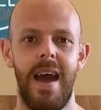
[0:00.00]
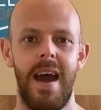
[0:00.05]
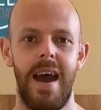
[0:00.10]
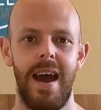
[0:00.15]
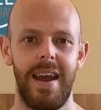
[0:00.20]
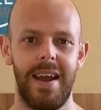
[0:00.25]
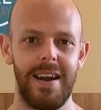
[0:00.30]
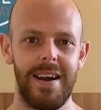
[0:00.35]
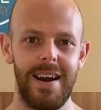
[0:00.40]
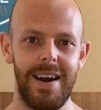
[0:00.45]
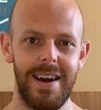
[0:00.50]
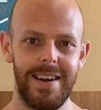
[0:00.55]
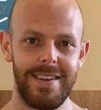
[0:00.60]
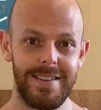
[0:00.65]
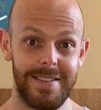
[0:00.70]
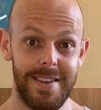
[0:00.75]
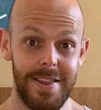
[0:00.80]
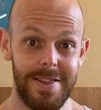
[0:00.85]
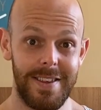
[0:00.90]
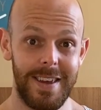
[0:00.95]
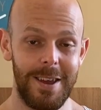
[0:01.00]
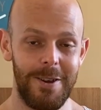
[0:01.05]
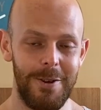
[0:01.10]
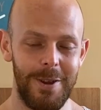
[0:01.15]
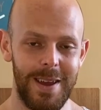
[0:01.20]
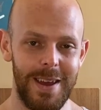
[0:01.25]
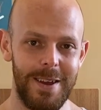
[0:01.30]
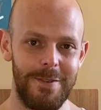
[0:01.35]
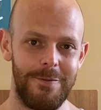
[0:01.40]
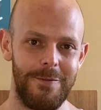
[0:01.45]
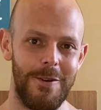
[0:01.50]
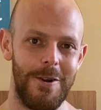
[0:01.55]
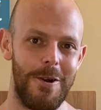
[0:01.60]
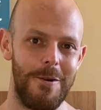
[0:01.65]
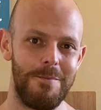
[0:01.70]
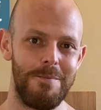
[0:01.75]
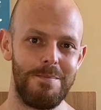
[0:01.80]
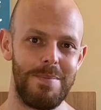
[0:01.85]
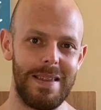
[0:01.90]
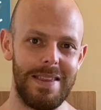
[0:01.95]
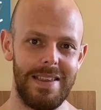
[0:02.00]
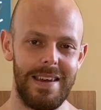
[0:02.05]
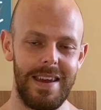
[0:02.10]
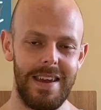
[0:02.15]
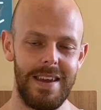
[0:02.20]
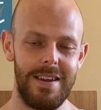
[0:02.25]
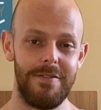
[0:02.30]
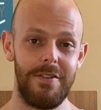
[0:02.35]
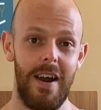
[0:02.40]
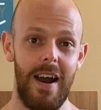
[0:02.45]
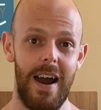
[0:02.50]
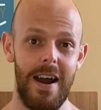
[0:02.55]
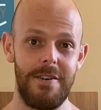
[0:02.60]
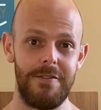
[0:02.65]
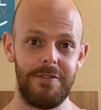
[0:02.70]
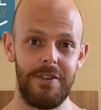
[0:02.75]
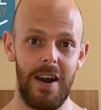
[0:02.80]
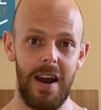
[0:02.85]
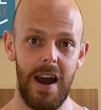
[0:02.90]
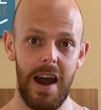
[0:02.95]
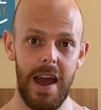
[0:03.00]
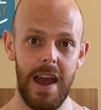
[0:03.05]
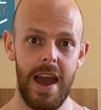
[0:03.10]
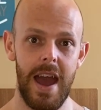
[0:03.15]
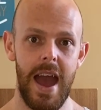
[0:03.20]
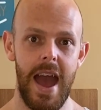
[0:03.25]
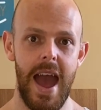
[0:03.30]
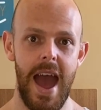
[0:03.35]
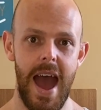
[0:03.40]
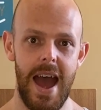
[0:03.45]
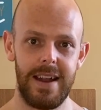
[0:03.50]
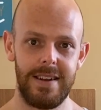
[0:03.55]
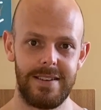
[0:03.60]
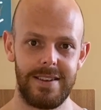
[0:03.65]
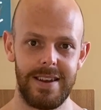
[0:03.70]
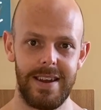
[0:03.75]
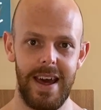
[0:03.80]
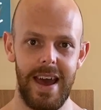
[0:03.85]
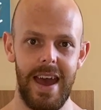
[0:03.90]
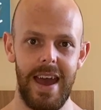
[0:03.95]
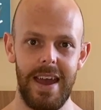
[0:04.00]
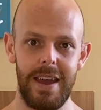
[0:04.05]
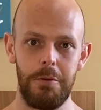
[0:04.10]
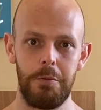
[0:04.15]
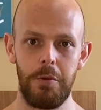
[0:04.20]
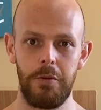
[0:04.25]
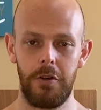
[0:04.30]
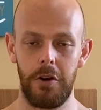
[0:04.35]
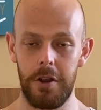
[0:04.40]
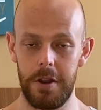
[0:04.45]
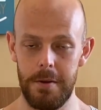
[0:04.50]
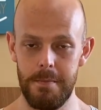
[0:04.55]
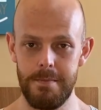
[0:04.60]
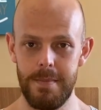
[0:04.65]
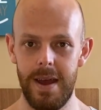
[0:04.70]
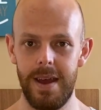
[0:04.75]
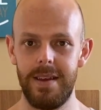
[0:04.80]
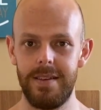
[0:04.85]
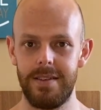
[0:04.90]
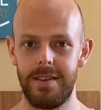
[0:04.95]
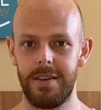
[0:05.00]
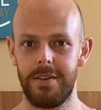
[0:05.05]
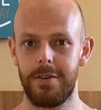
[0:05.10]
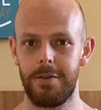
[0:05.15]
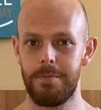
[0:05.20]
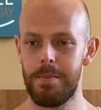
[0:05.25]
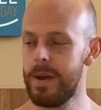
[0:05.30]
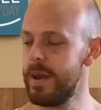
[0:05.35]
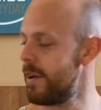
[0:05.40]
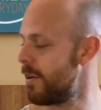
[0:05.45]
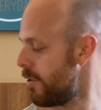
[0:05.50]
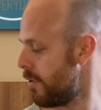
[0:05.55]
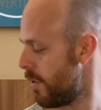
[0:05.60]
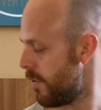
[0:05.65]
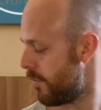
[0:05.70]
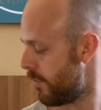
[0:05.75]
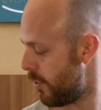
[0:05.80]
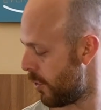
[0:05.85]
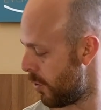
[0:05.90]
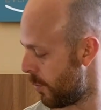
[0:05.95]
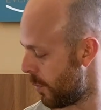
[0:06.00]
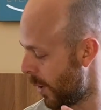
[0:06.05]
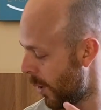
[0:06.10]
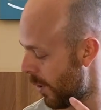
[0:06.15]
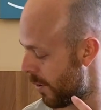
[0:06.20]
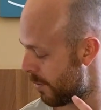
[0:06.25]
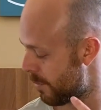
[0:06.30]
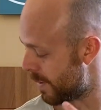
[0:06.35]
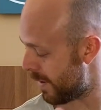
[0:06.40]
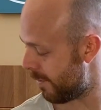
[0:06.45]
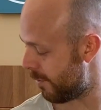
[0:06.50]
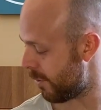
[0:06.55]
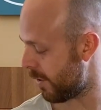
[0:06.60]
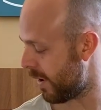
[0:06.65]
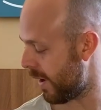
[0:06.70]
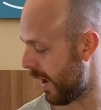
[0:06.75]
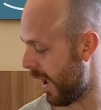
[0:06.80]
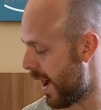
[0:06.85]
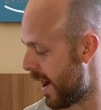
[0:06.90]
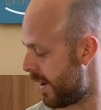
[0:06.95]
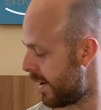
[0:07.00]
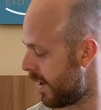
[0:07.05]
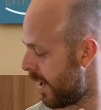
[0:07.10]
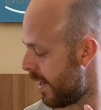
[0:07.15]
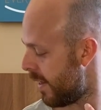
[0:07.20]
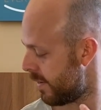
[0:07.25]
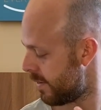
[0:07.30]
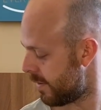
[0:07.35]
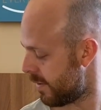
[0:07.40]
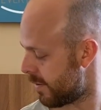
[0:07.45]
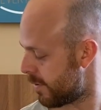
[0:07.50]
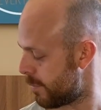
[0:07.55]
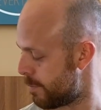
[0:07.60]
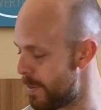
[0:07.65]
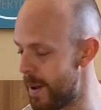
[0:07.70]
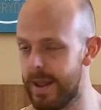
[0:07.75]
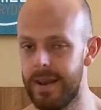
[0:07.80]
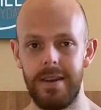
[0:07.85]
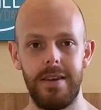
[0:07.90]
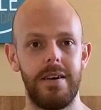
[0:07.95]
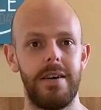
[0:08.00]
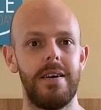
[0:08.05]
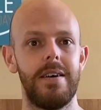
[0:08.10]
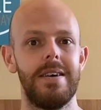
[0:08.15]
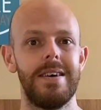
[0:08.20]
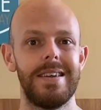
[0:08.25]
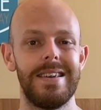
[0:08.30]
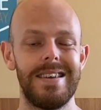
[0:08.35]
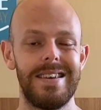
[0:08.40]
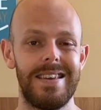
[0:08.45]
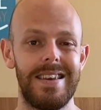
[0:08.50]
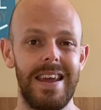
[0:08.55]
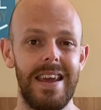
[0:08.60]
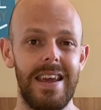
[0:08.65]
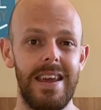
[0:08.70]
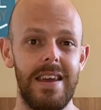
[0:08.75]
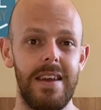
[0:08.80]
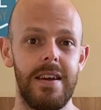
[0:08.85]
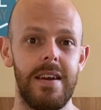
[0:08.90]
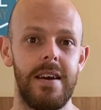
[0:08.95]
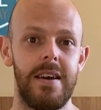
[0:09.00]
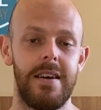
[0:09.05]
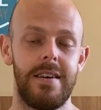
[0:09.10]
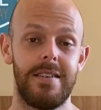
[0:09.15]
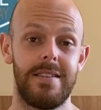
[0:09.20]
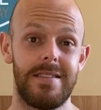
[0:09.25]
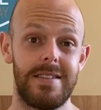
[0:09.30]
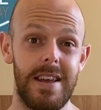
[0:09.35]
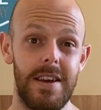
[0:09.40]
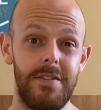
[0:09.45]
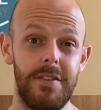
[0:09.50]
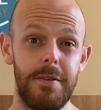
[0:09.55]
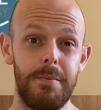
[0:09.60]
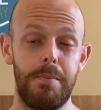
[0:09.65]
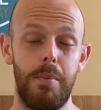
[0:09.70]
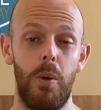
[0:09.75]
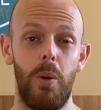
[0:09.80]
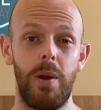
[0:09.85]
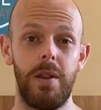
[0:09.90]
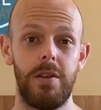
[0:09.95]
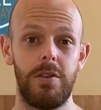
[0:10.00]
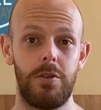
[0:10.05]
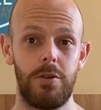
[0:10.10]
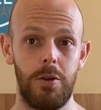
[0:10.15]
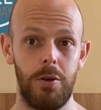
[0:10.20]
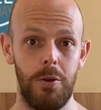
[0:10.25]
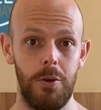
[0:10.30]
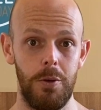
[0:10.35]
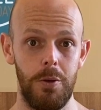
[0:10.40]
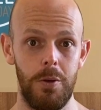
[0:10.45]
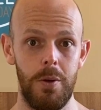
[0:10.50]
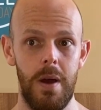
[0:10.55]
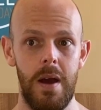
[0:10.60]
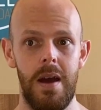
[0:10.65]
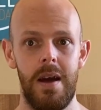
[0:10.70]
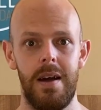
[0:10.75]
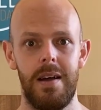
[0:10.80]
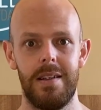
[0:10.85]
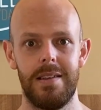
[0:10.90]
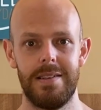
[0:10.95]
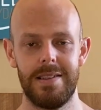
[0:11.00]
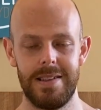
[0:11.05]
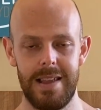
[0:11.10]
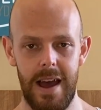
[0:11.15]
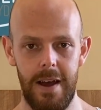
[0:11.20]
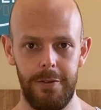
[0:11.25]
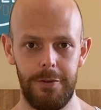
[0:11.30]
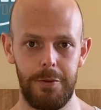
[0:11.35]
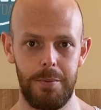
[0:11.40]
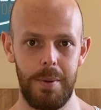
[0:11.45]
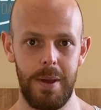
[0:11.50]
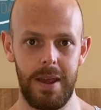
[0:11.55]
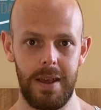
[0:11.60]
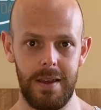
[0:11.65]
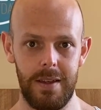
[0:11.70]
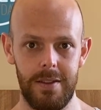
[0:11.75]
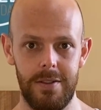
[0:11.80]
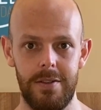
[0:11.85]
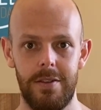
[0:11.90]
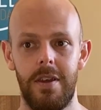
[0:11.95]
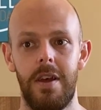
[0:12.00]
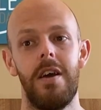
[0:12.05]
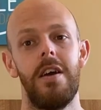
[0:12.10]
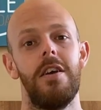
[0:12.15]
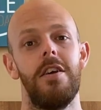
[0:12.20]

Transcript: Hey guys, Theo here from Believe HiFi, and today we've got an amazing speaker review. We're going to be looking at the Spendor D7.2 loudspeakers.